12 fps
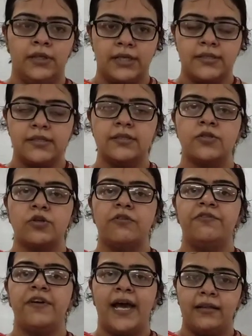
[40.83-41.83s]

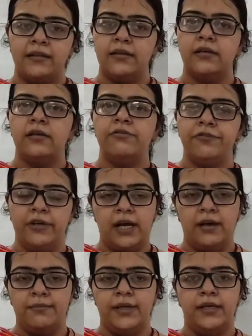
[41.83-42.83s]
anther
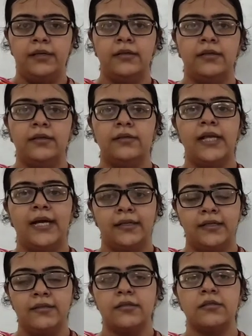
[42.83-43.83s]
filament, that